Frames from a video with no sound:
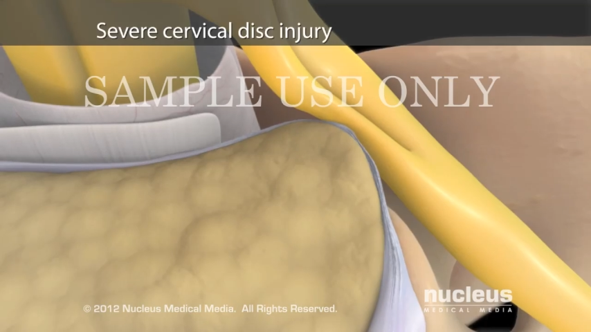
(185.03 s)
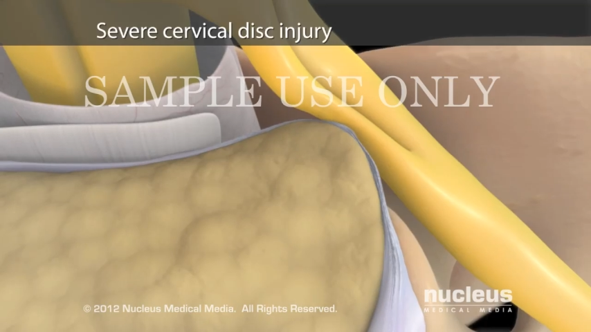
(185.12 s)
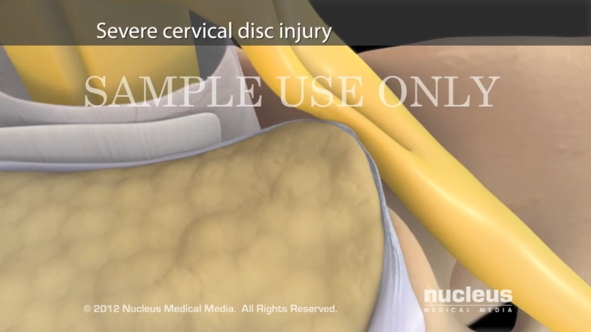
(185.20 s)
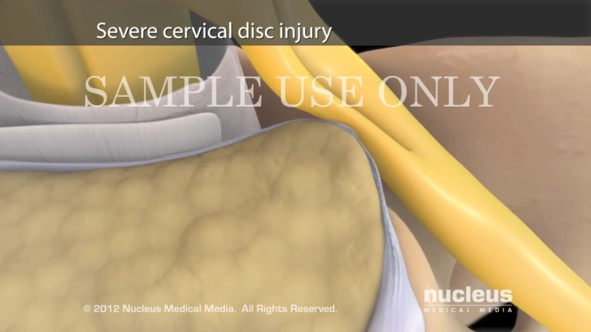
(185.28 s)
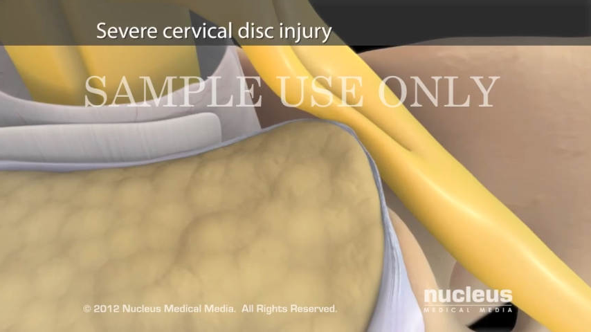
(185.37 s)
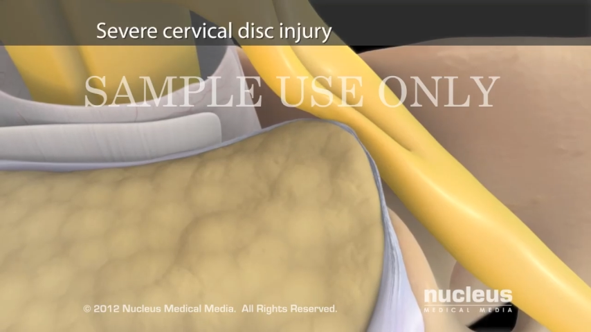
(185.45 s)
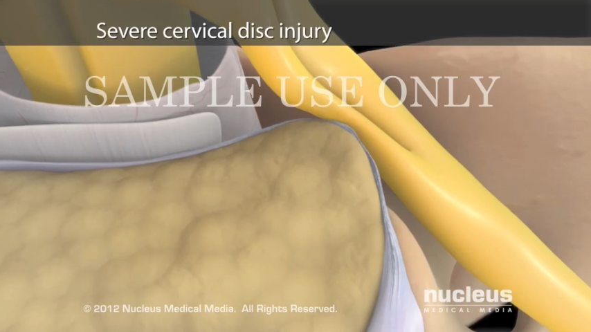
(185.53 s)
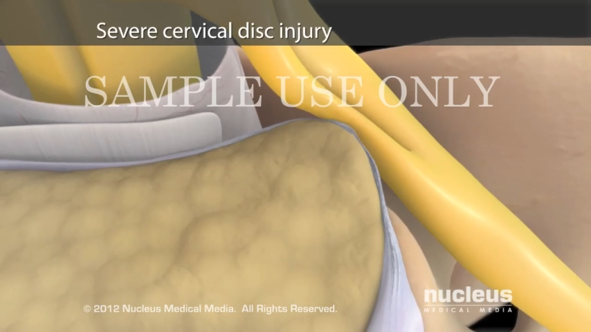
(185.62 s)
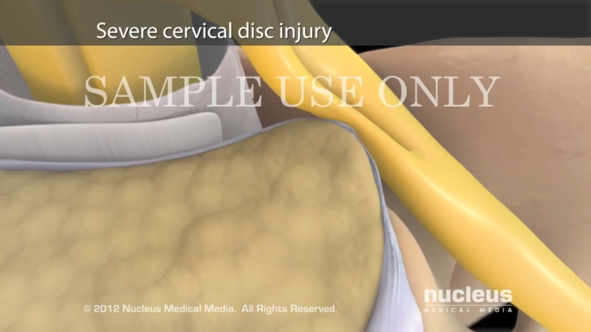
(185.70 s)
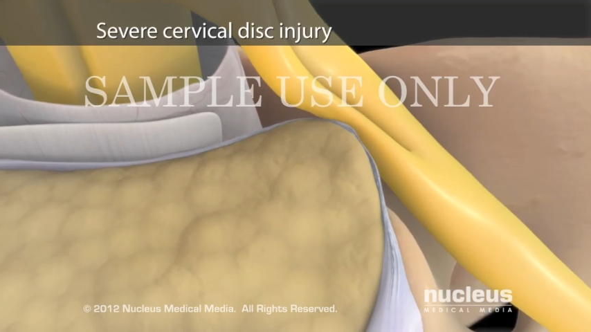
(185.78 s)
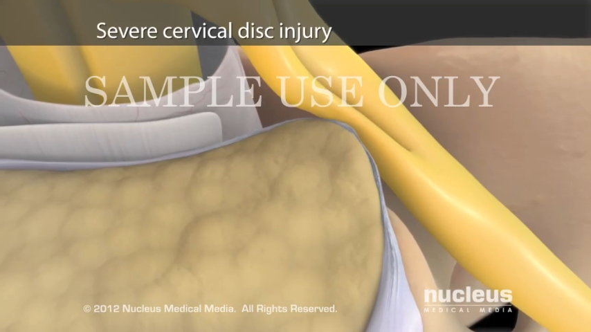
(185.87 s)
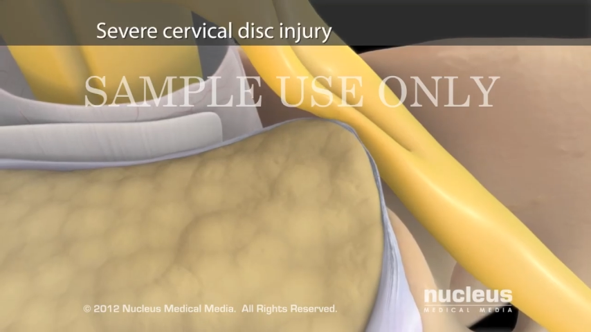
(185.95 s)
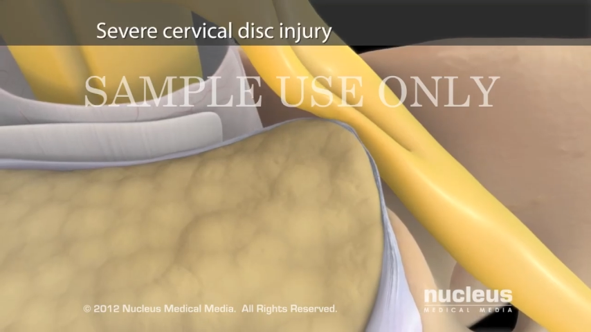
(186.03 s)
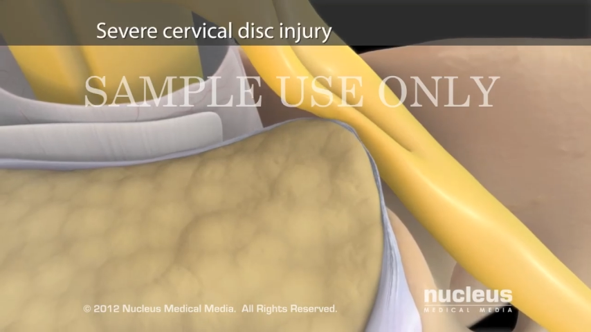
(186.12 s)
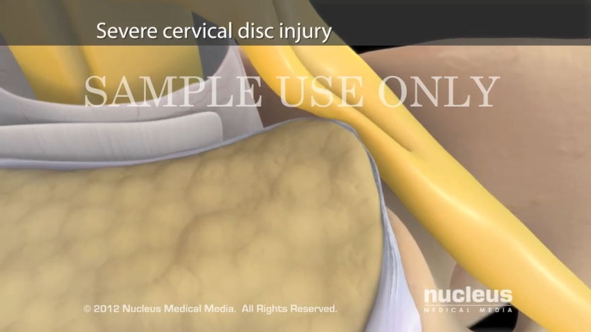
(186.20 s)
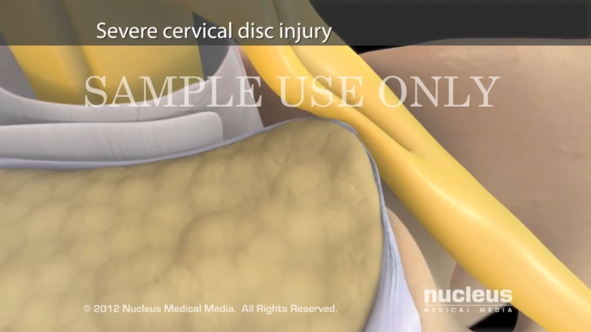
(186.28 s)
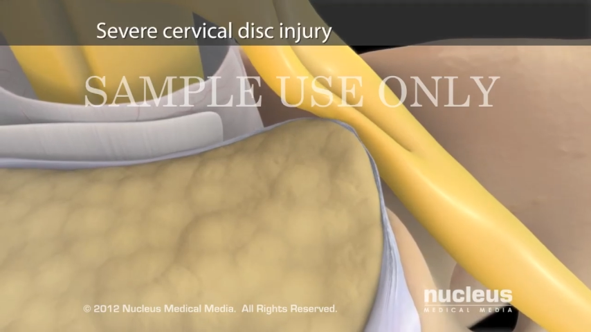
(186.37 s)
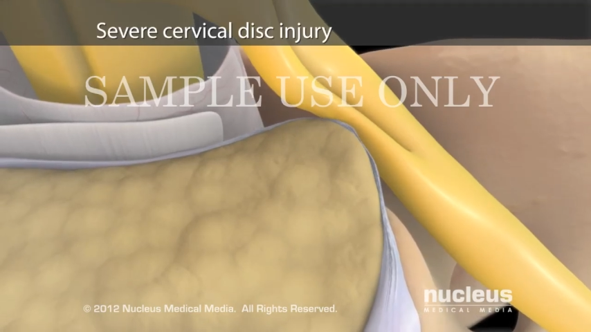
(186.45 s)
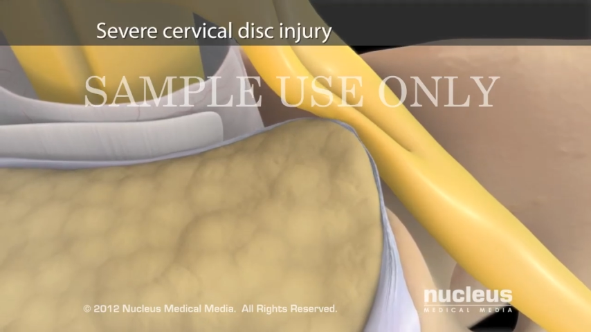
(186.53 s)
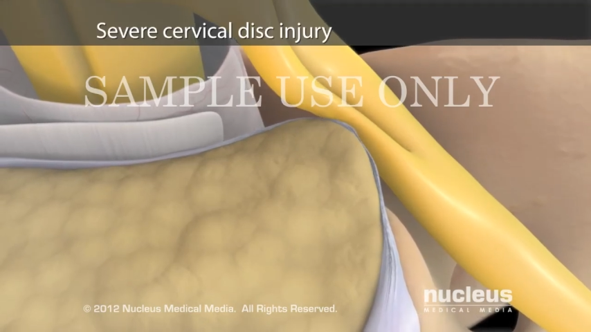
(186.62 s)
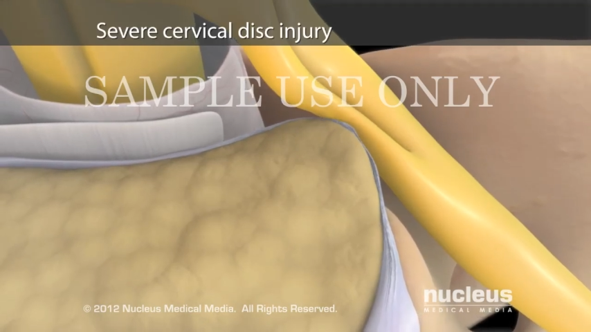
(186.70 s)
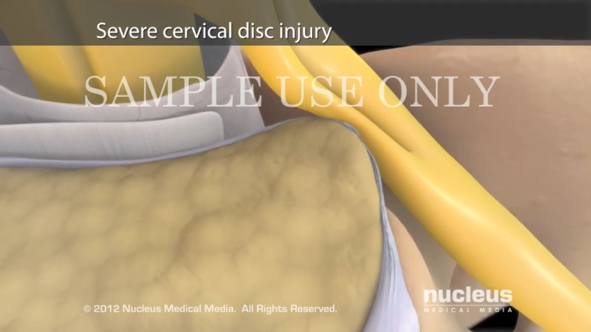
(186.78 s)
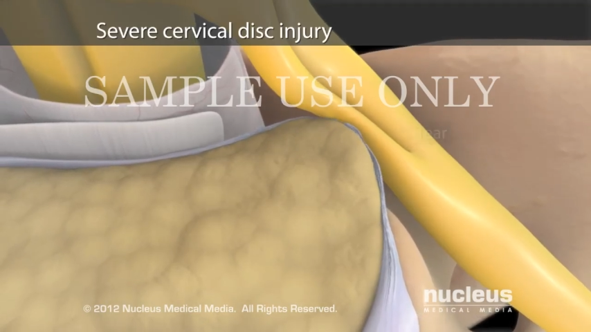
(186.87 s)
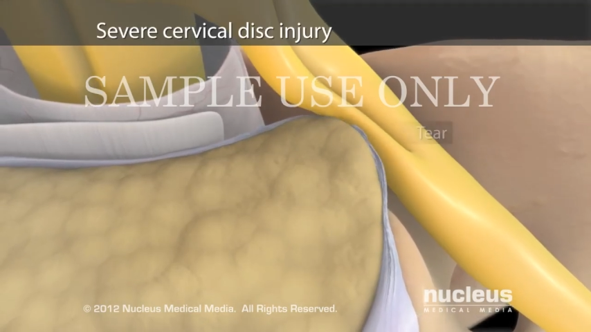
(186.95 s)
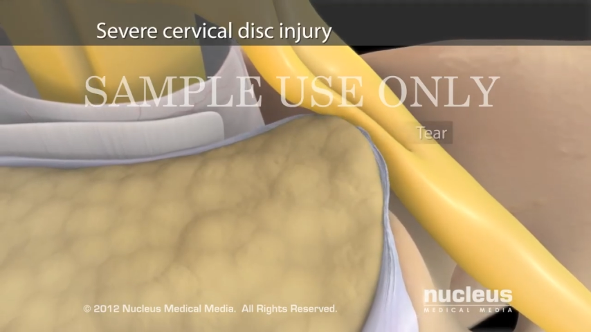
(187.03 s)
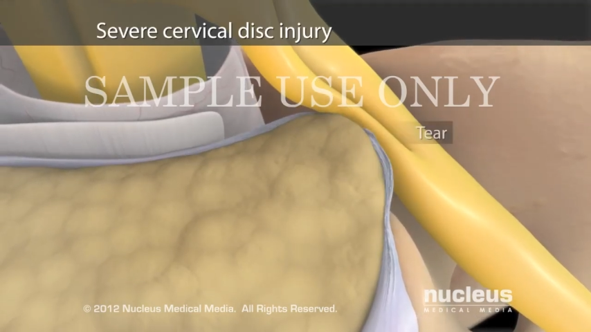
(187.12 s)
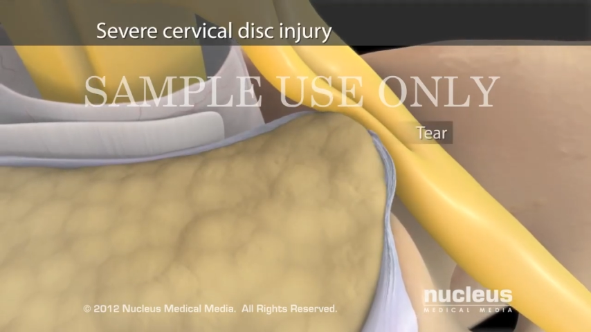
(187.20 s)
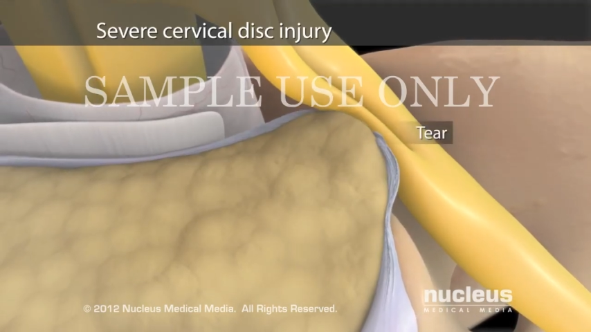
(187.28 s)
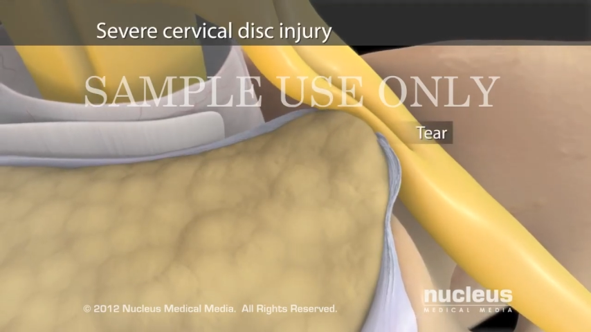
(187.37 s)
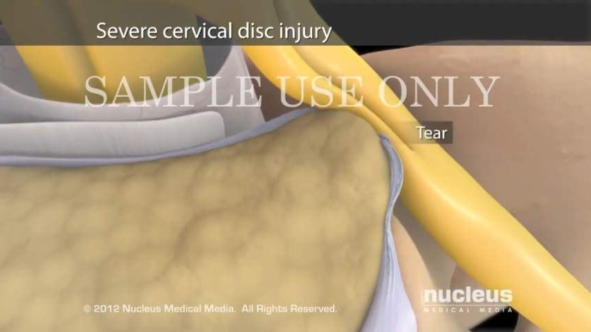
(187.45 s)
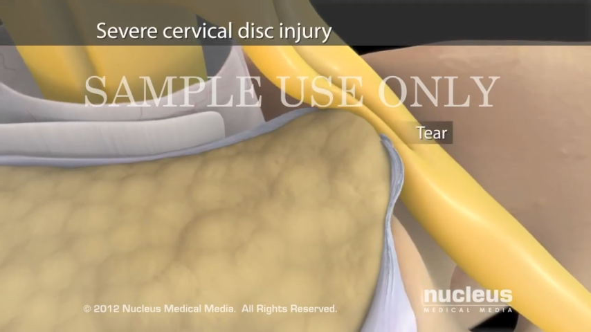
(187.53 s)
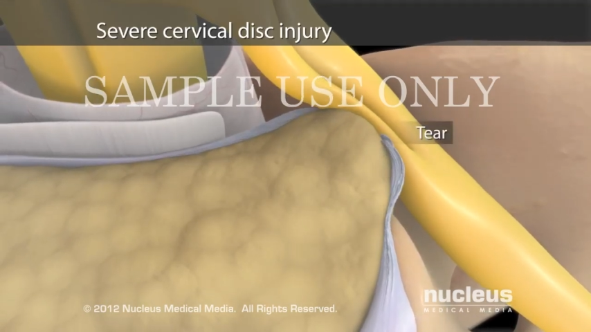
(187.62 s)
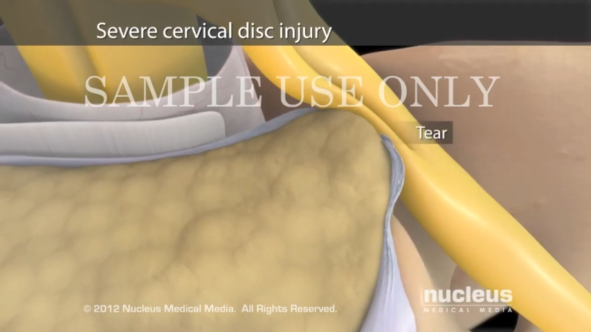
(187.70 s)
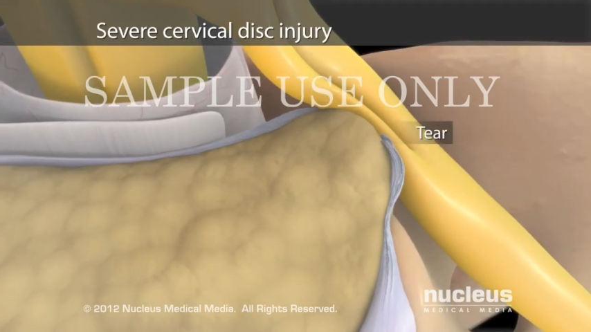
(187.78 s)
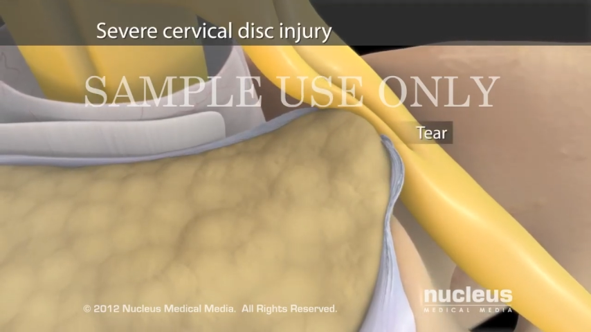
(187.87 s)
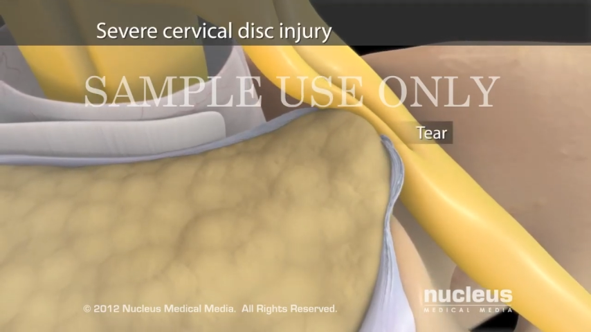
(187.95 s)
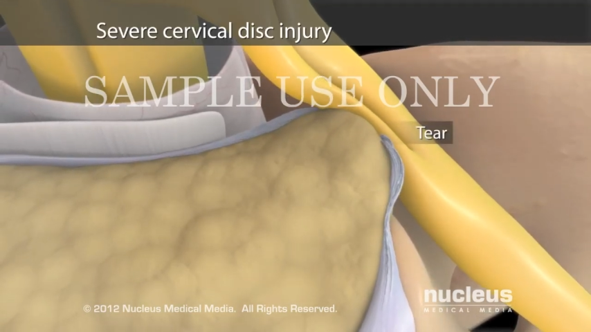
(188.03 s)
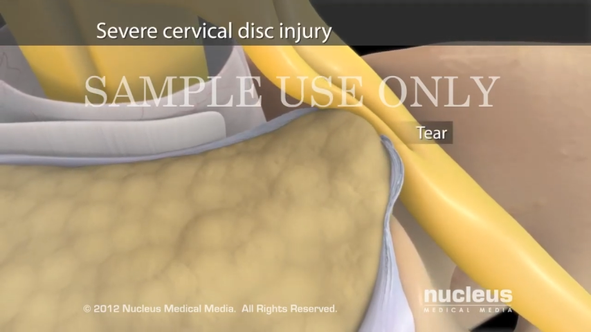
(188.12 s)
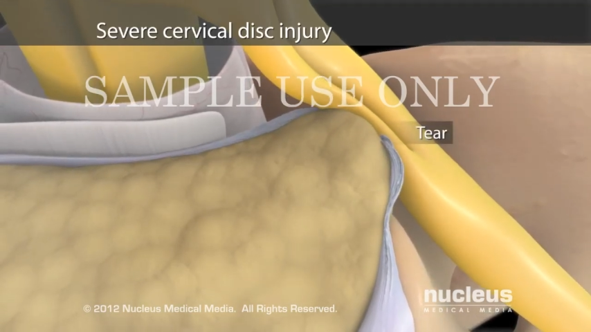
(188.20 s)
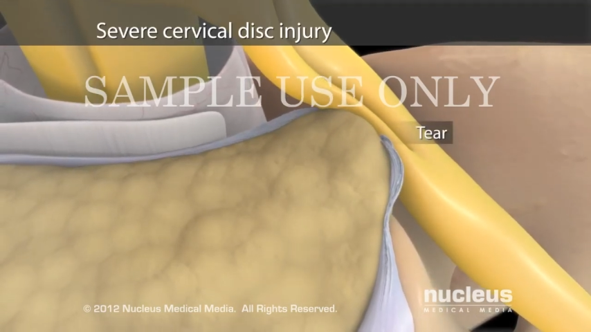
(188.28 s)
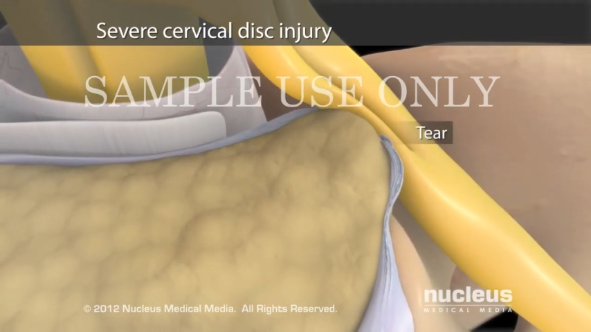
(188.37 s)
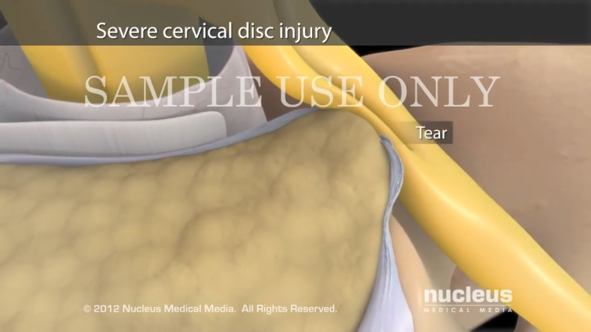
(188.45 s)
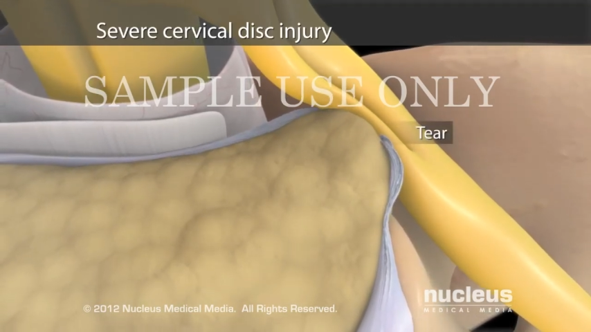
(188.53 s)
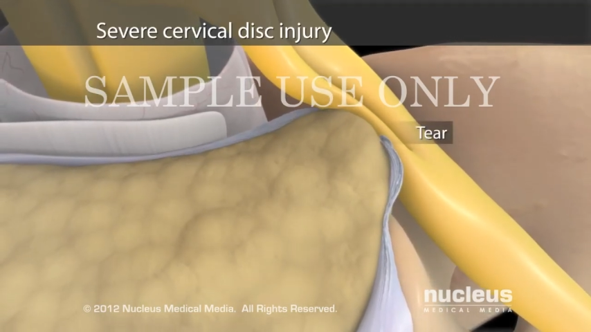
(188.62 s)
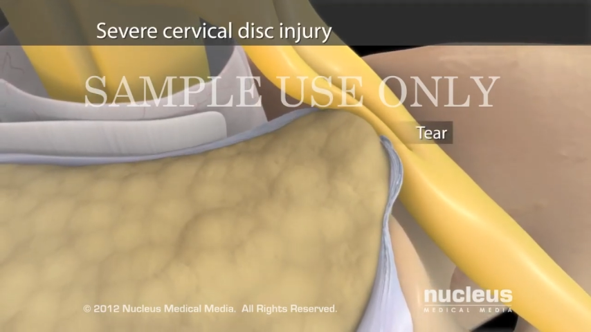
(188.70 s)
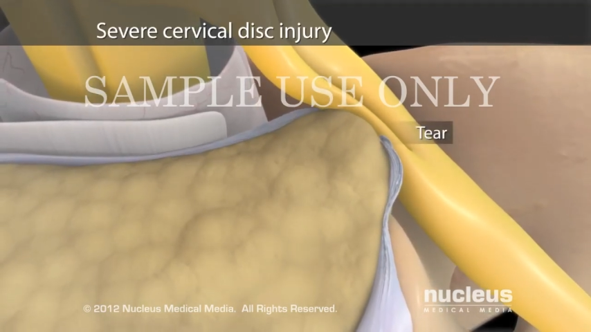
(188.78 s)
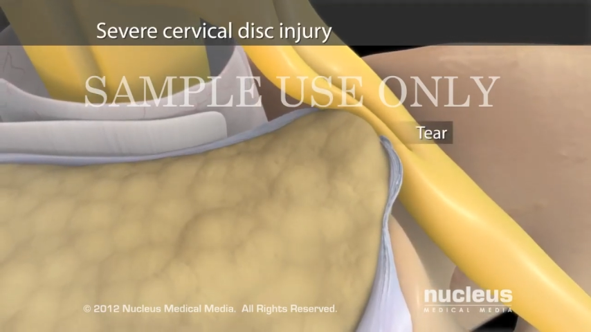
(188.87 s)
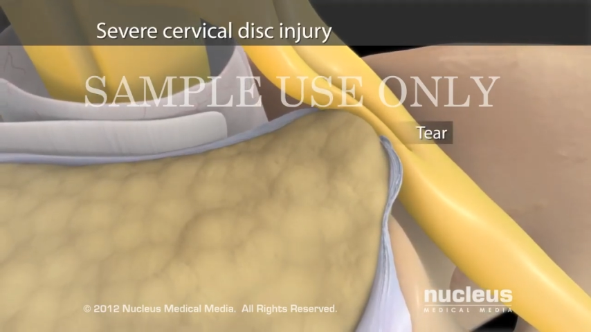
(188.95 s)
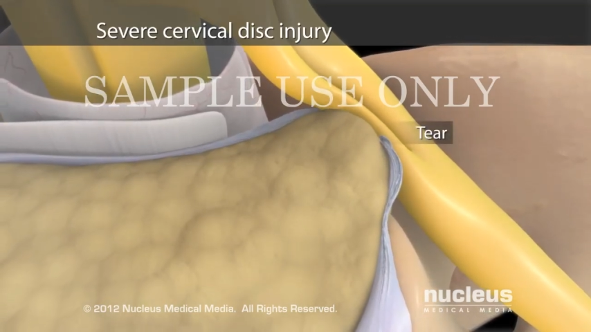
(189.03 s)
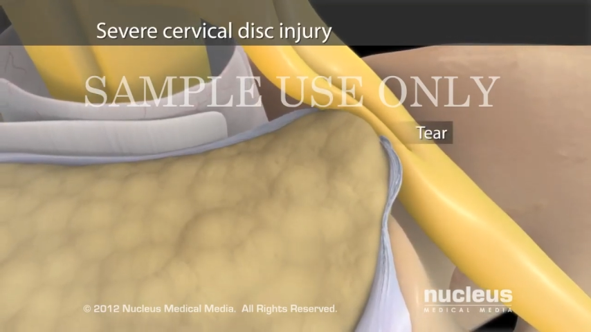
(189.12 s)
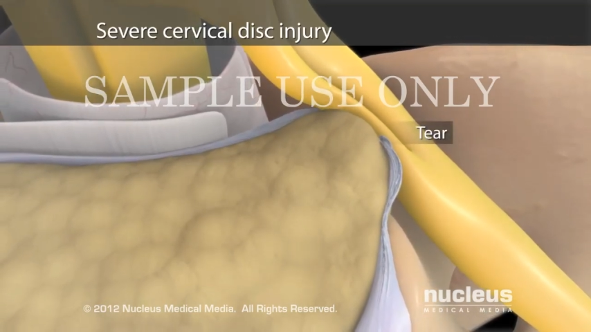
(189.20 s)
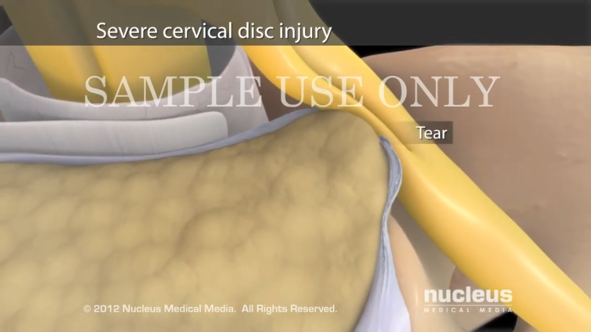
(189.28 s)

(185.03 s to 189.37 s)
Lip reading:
No face is visible, so there are no lips to read.